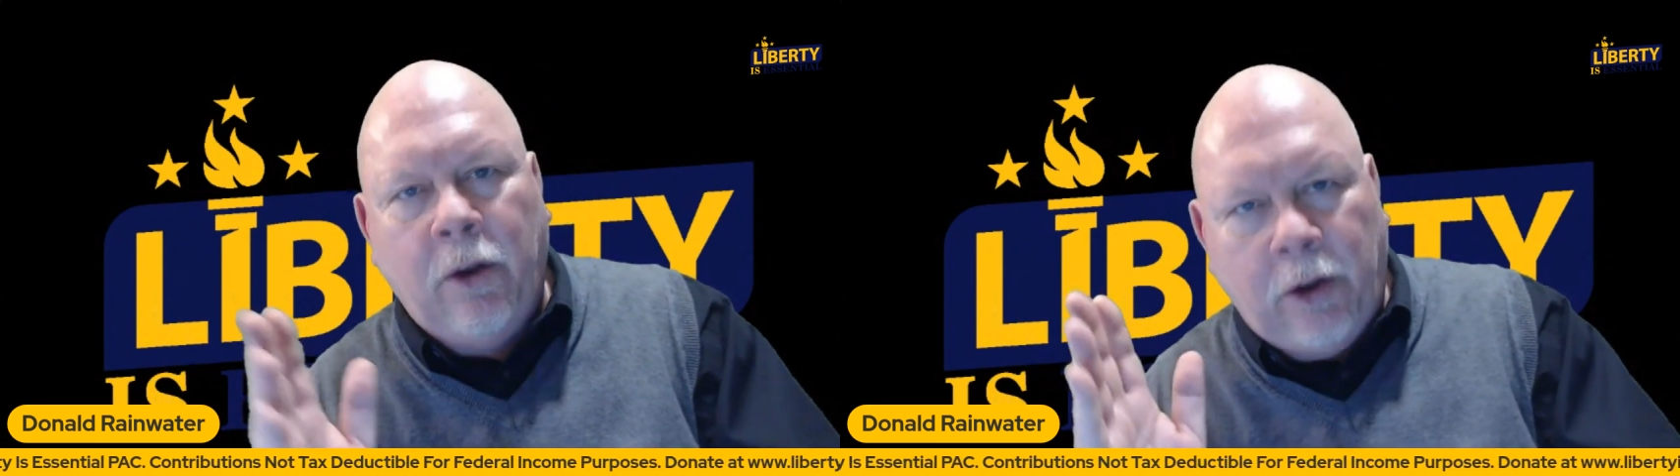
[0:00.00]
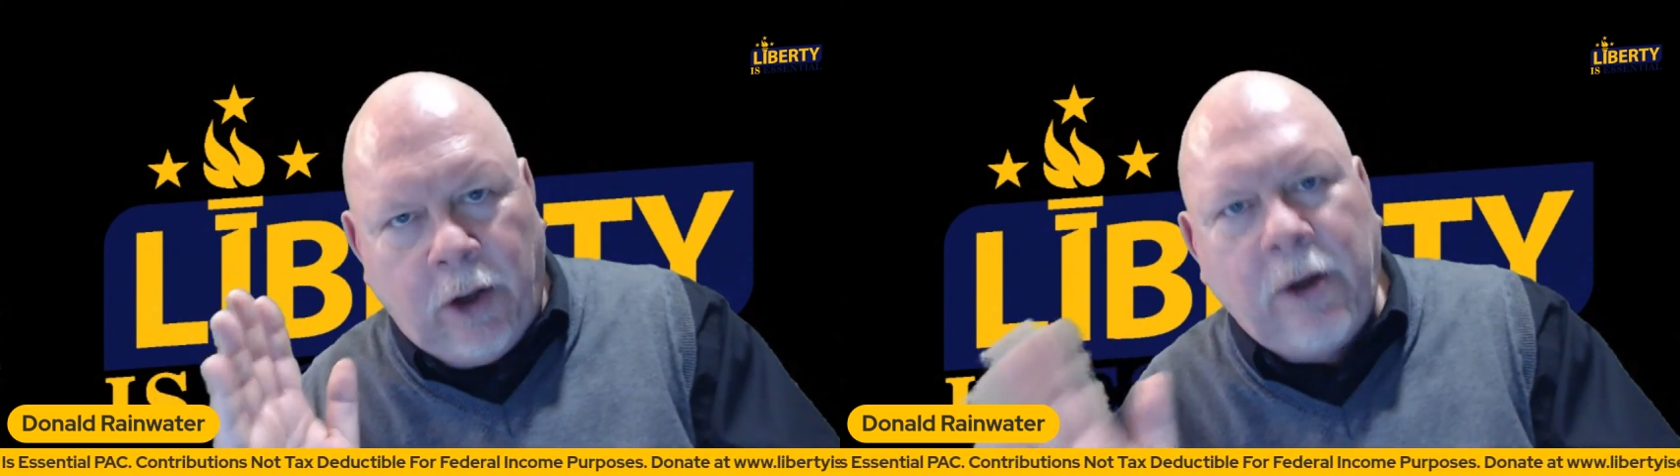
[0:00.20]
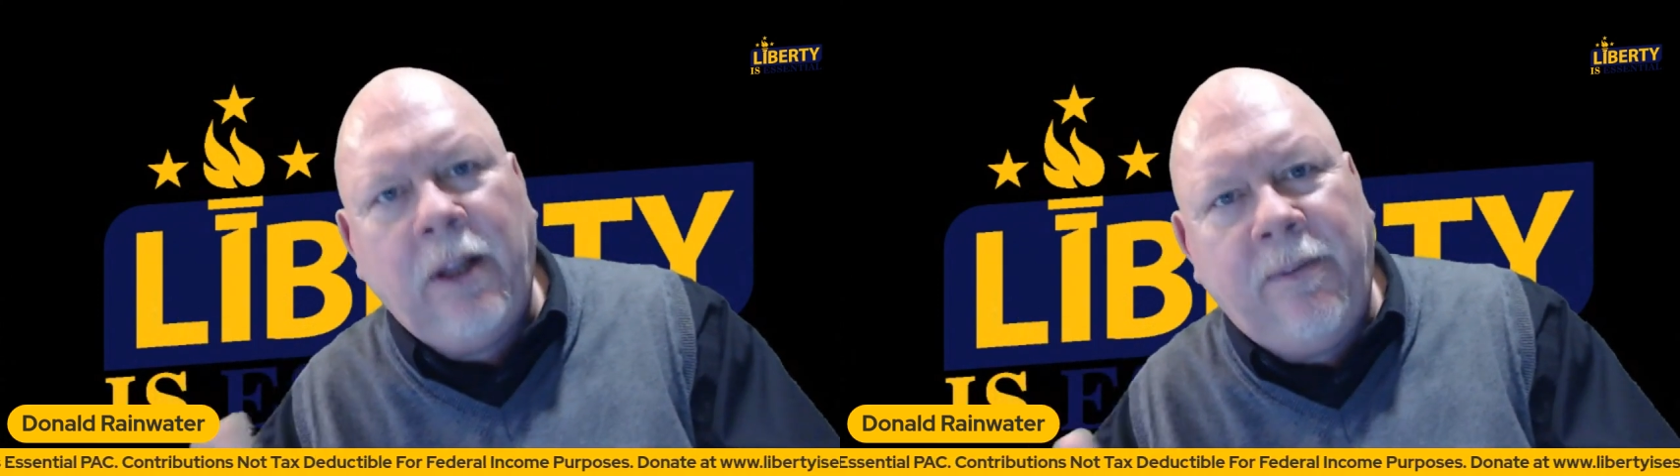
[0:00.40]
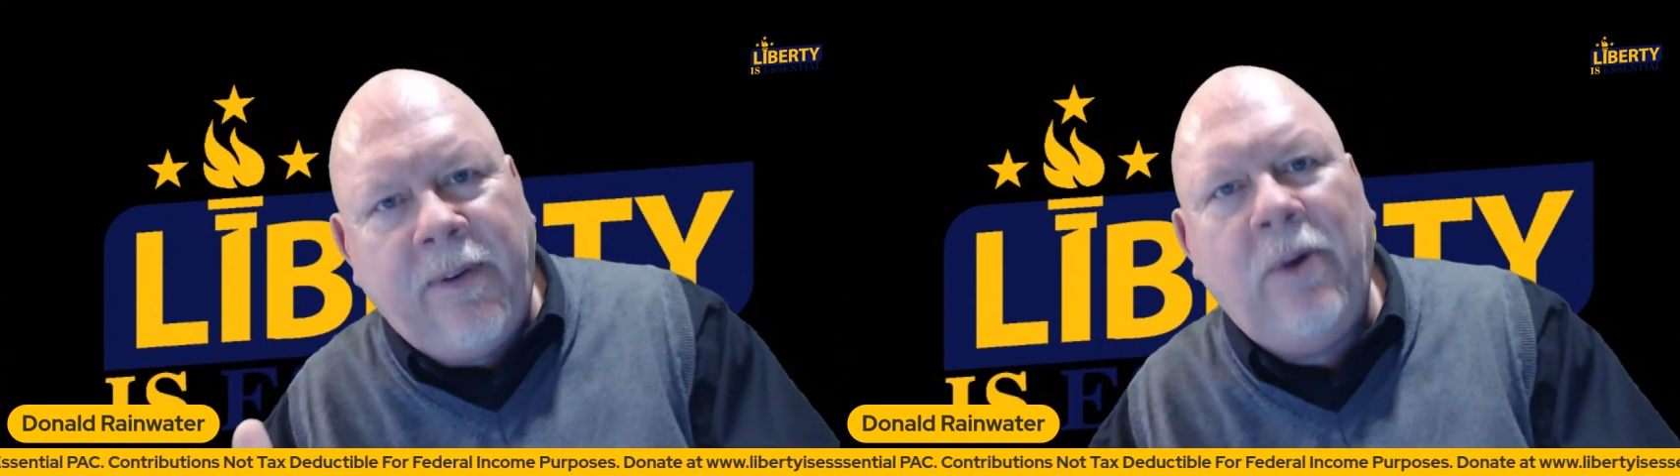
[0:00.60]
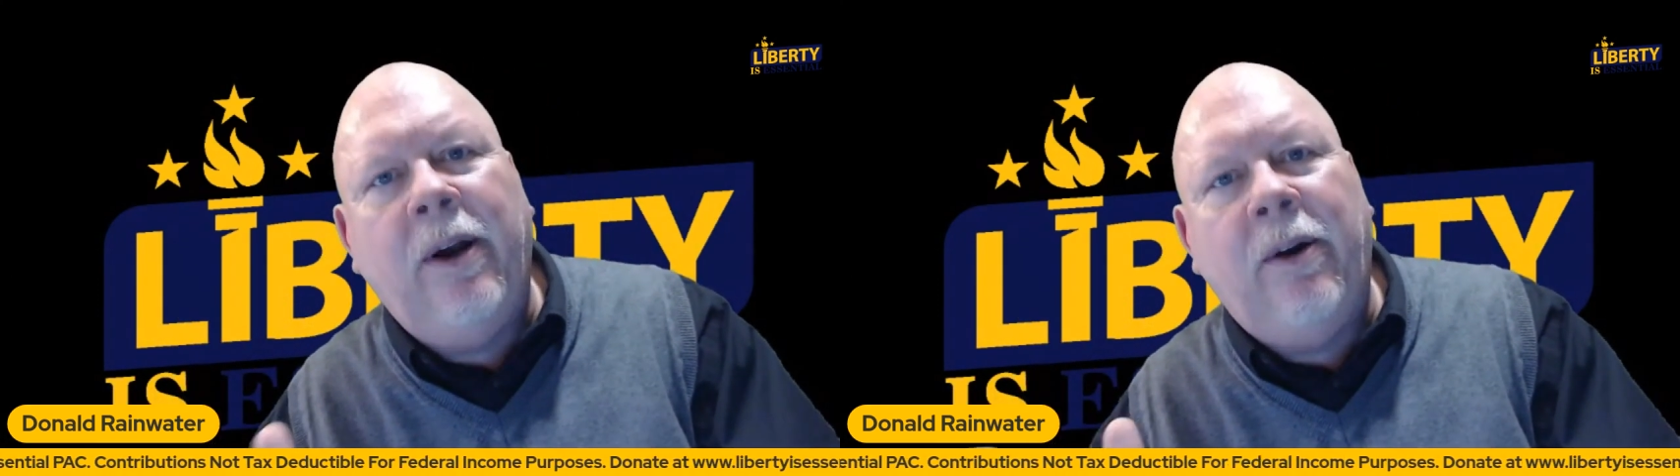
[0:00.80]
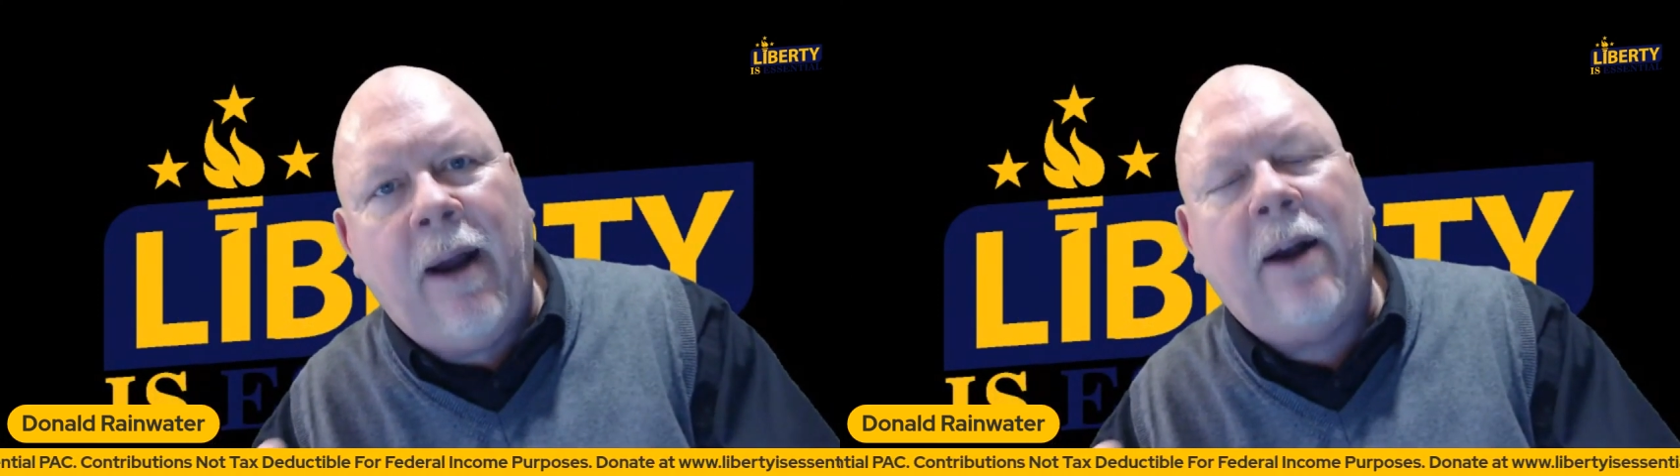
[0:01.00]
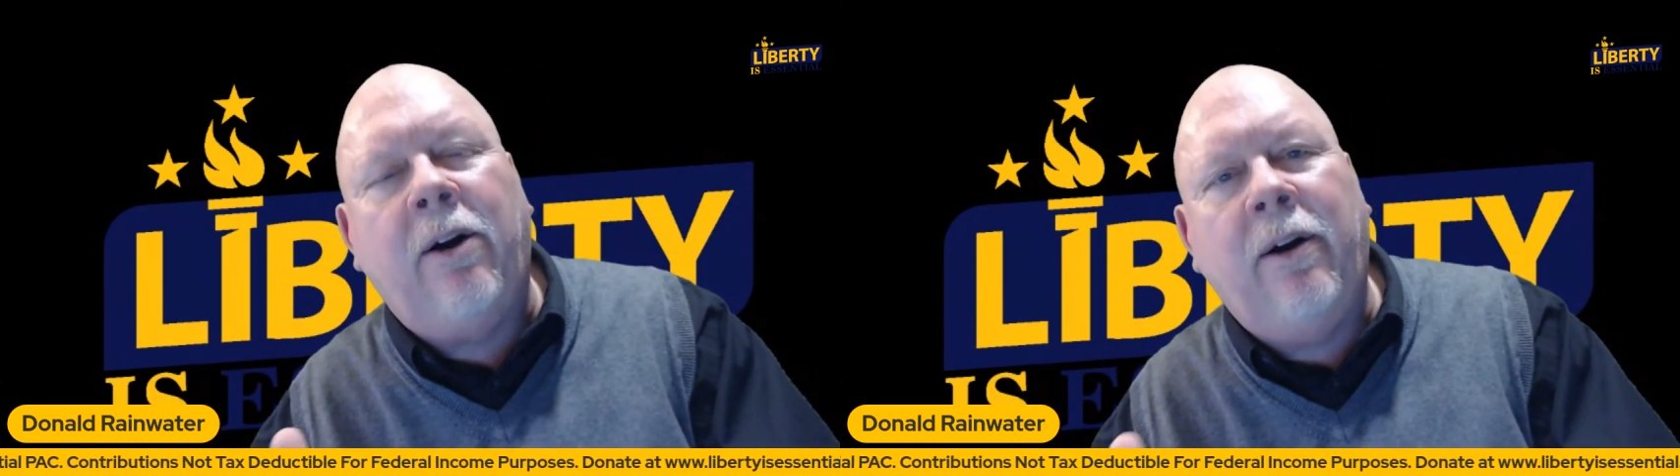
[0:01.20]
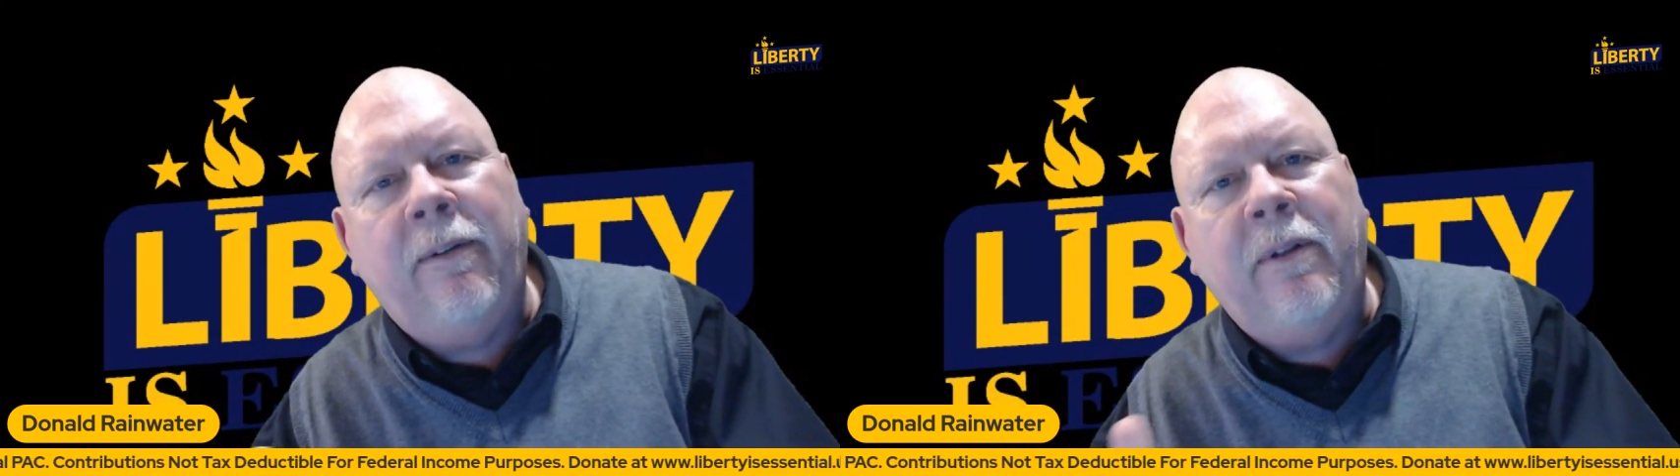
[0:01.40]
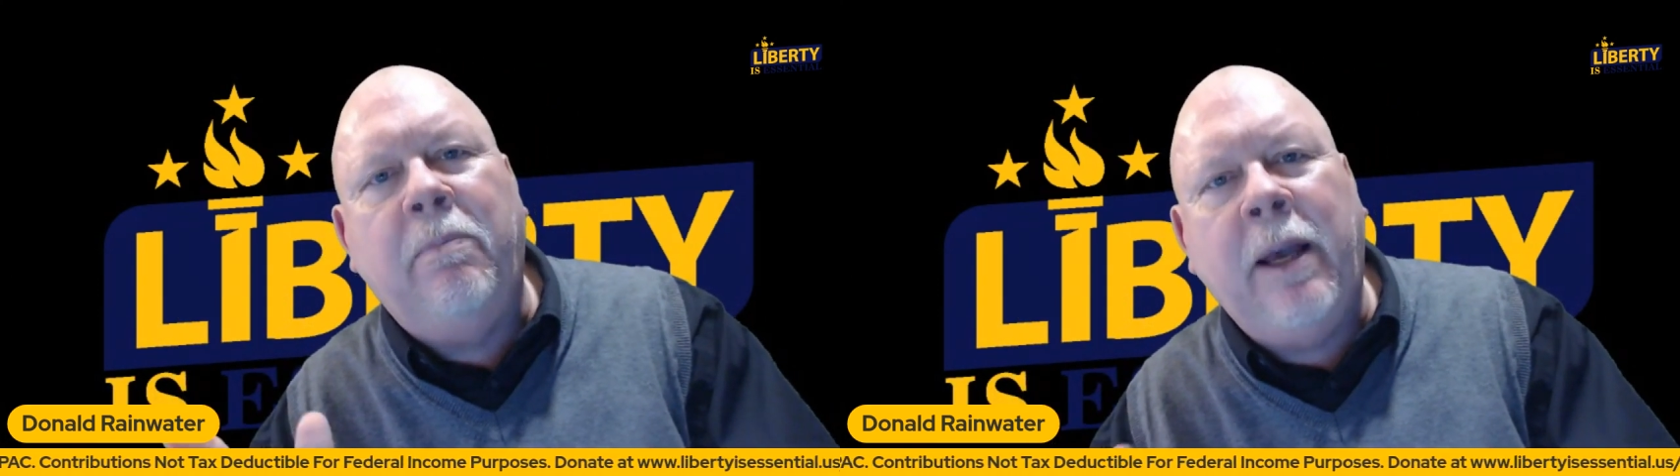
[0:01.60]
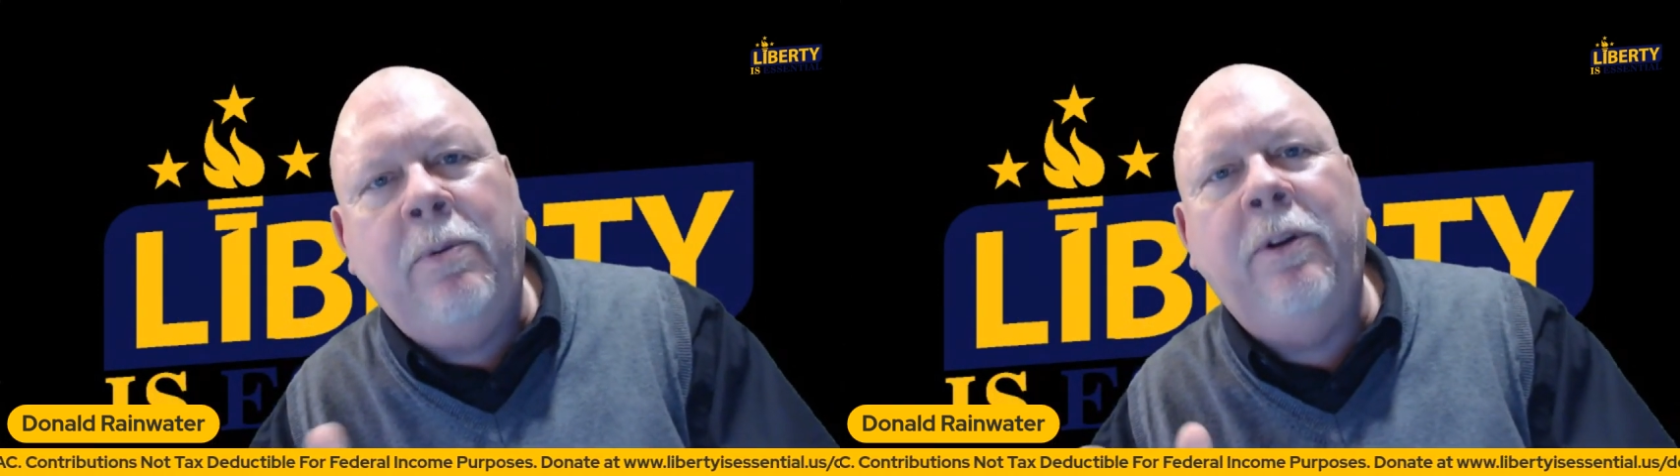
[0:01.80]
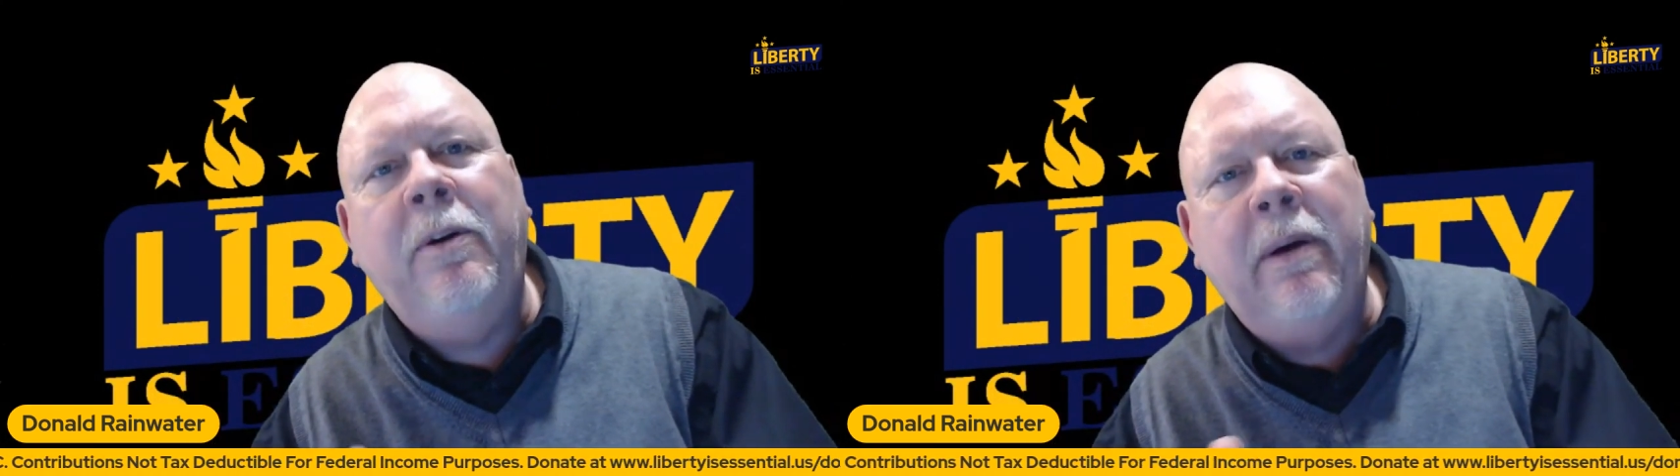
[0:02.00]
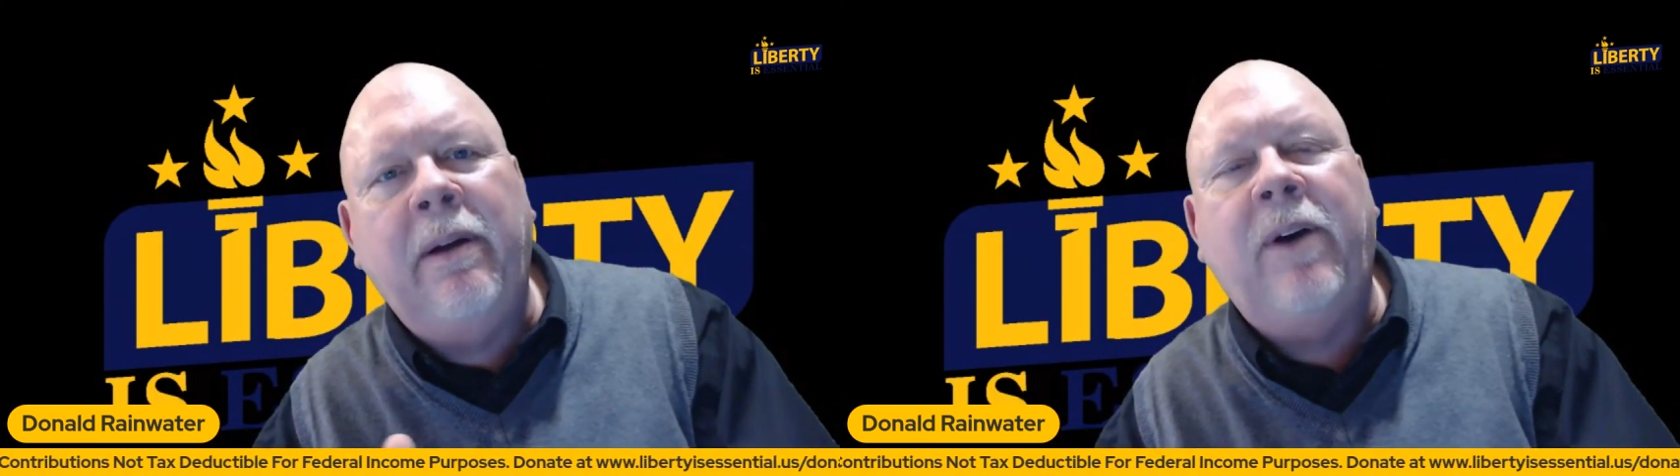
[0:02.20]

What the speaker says: look at the voting record of the people you've been